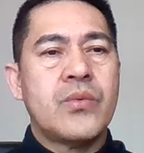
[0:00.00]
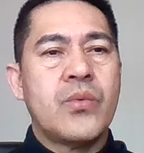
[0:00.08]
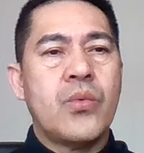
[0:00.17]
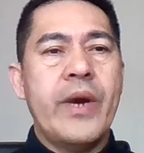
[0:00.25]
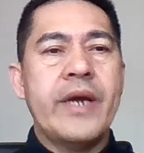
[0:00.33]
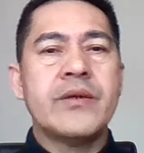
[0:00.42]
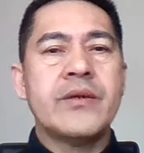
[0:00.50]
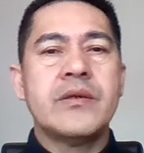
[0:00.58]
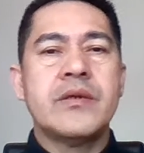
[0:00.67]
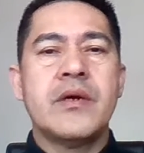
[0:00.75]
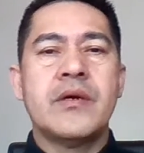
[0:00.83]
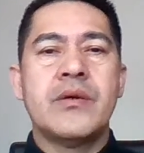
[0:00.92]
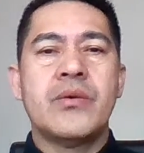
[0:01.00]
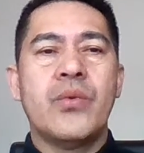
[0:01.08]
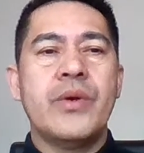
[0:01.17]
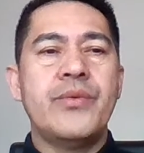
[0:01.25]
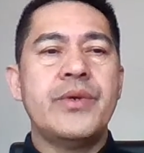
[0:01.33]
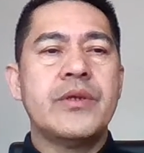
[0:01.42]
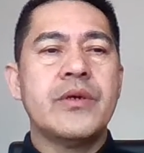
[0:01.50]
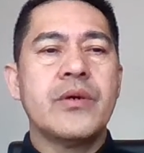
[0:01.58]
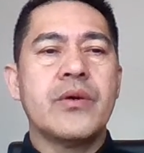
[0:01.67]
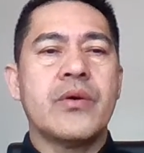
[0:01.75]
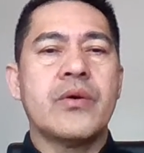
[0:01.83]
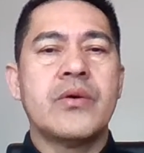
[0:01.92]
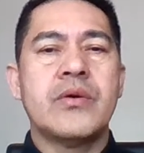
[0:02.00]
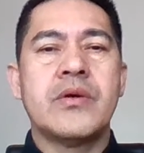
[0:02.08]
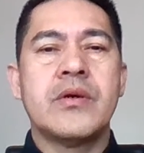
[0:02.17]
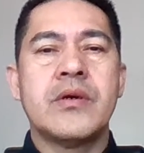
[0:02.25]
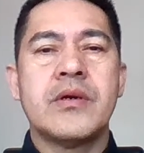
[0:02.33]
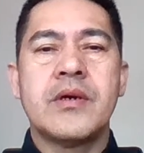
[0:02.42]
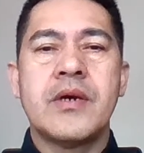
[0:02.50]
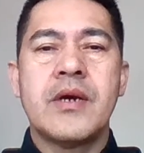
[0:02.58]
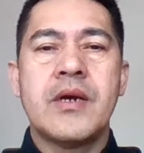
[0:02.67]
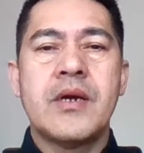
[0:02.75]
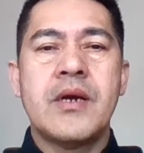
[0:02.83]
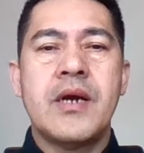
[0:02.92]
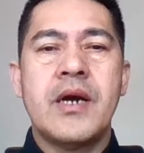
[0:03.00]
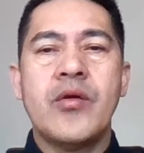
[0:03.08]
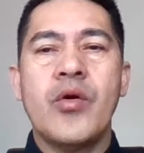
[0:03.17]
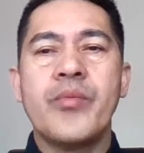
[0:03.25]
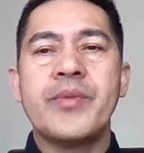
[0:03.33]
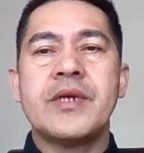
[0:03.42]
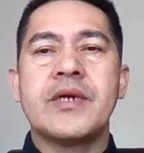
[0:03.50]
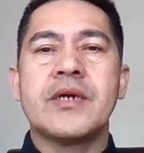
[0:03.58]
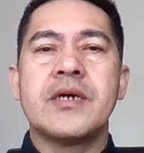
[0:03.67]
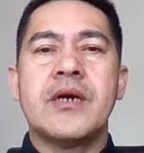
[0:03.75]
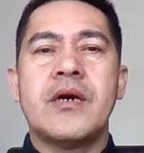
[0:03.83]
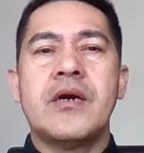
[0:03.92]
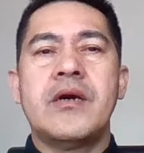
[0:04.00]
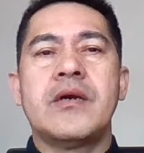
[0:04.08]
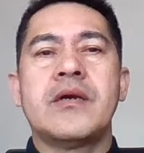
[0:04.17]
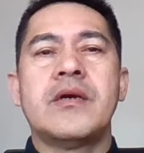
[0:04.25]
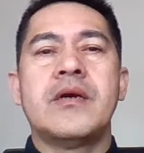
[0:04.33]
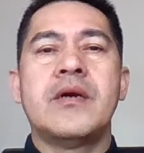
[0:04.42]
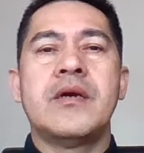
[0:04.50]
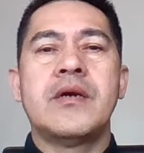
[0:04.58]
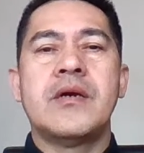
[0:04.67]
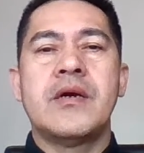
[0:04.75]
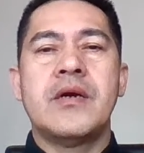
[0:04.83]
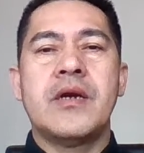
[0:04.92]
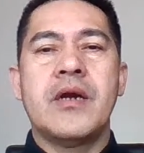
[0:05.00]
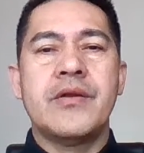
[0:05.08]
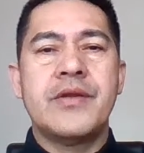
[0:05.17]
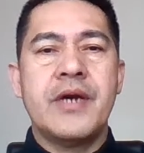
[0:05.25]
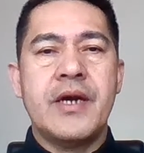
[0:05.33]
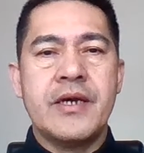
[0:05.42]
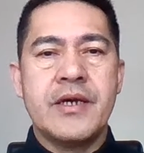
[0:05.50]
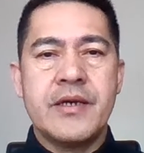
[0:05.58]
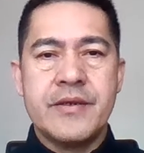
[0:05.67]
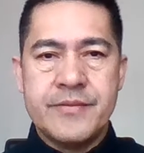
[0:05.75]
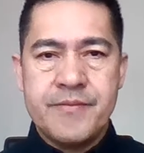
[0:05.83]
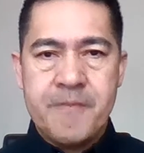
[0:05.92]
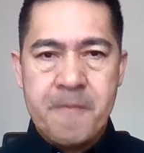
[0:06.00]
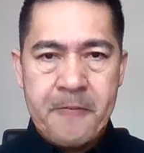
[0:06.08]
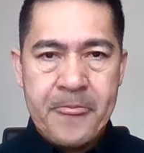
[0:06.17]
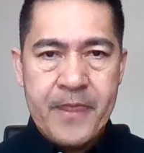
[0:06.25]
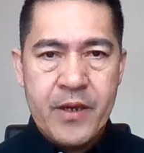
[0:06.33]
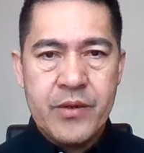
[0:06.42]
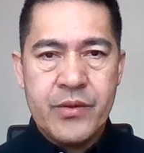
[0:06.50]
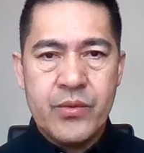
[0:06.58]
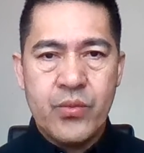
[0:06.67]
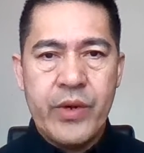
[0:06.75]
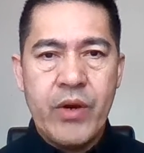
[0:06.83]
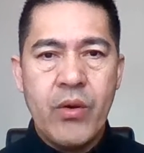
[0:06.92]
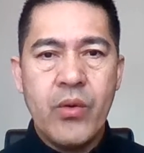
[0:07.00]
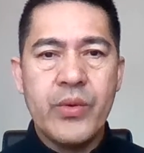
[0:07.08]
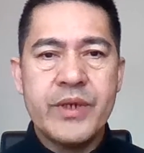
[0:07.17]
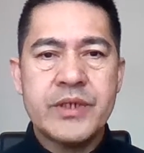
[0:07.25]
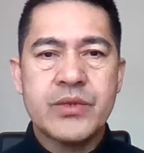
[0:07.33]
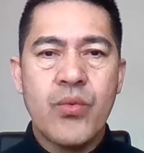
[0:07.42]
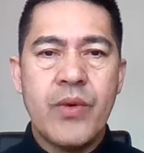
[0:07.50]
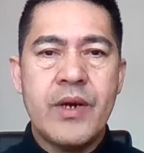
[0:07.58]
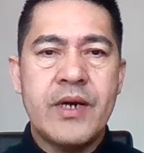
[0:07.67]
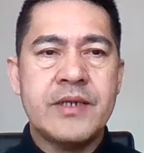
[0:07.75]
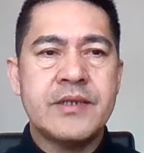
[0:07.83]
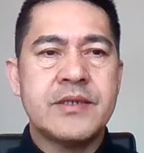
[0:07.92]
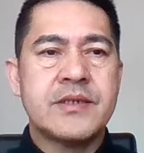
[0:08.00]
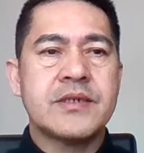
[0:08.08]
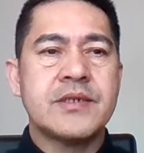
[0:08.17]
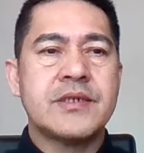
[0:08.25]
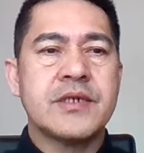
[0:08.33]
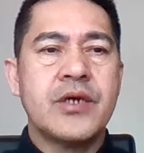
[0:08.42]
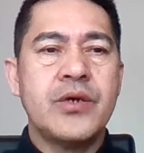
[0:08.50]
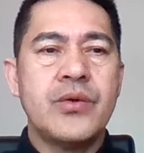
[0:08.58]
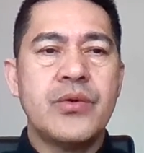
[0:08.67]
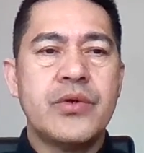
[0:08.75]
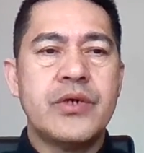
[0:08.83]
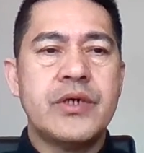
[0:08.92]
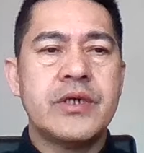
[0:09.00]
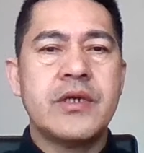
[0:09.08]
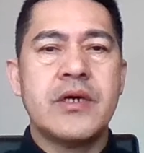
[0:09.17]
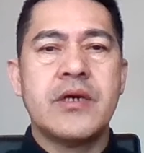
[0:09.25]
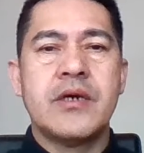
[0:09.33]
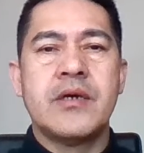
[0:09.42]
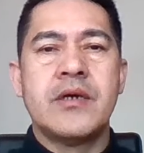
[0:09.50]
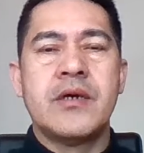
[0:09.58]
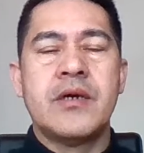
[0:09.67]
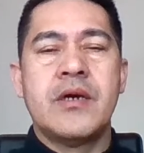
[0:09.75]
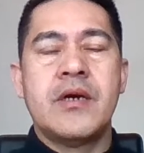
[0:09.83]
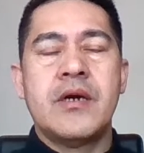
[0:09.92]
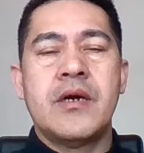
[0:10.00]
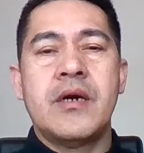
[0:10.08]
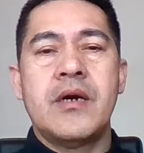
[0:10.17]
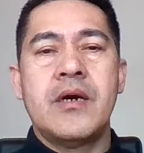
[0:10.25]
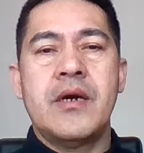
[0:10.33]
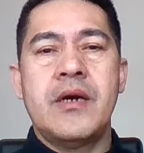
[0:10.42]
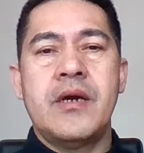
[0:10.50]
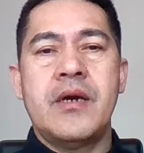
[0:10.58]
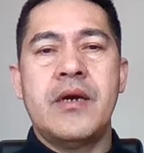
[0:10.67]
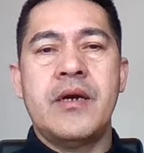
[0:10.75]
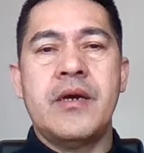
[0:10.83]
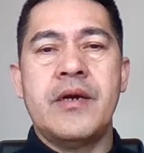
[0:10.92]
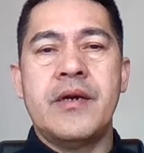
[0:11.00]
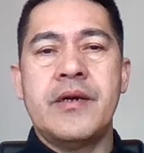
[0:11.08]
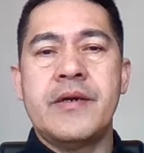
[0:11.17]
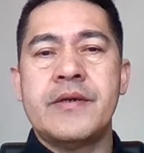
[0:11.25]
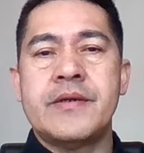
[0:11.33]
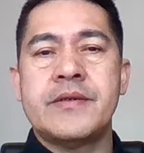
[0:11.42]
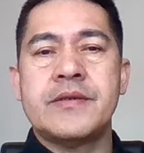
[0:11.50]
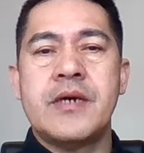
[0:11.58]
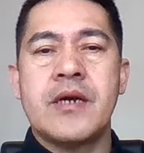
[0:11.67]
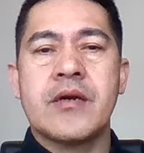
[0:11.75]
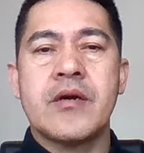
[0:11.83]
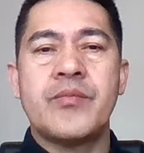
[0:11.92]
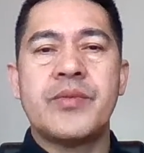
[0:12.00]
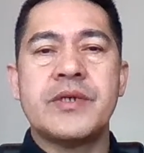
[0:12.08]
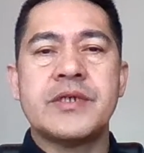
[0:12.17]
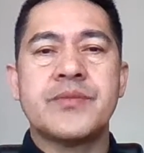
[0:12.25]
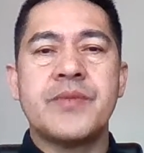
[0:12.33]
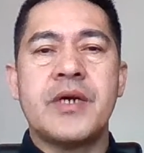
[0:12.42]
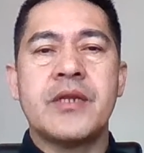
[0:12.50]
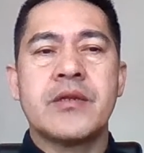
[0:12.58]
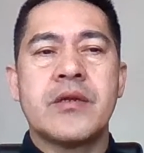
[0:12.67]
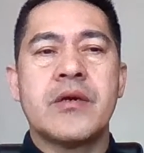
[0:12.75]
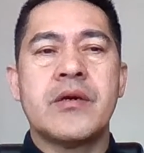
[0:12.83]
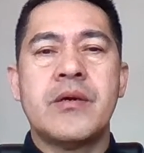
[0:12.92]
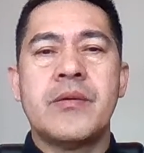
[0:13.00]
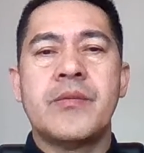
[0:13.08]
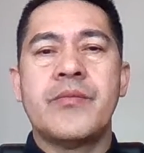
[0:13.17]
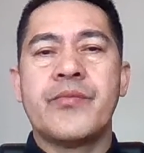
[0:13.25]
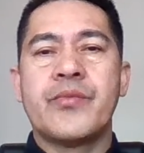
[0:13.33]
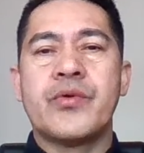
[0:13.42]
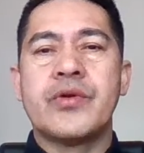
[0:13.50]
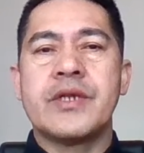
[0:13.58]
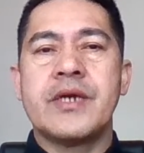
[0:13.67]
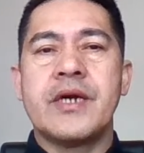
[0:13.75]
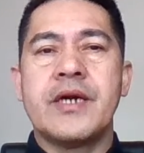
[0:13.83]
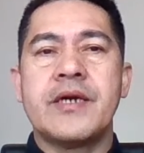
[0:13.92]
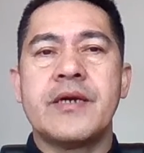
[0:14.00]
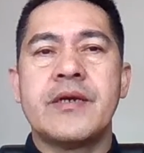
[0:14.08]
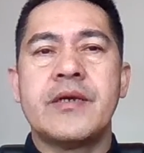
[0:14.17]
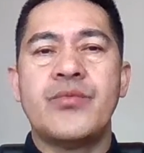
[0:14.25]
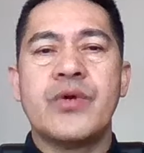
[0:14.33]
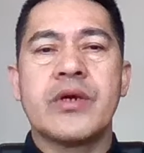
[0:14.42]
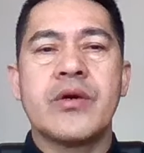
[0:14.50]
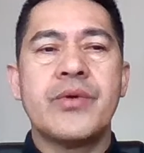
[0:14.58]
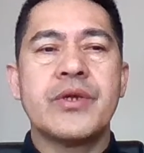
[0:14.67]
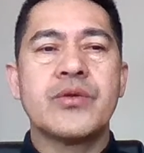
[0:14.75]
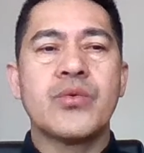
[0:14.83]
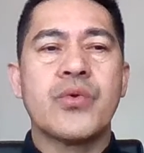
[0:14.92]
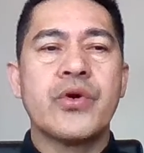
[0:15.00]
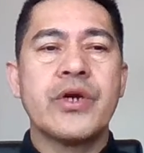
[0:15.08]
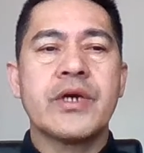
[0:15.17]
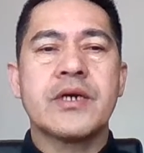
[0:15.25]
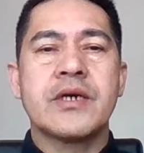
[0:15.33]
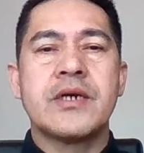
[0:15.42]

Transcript: when we do an opening in our day, we always want a secured uh, accomplishment for the day. We are going to work,